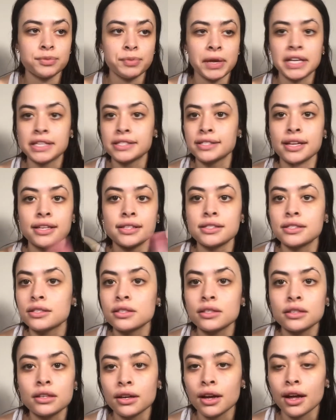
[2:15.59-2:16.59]
because
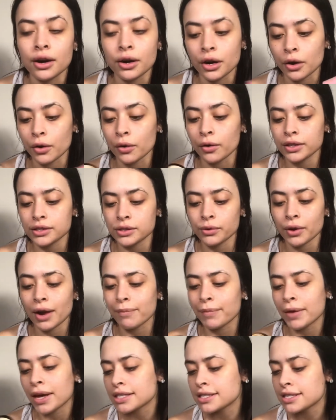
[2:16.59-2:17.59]
that's, I don't know, that's what I
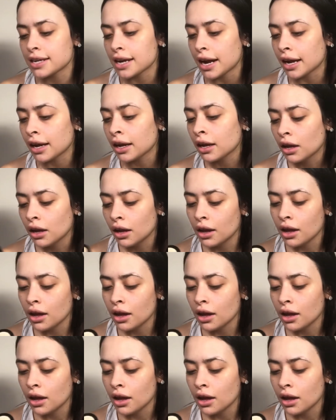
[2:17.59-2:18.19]
picked today.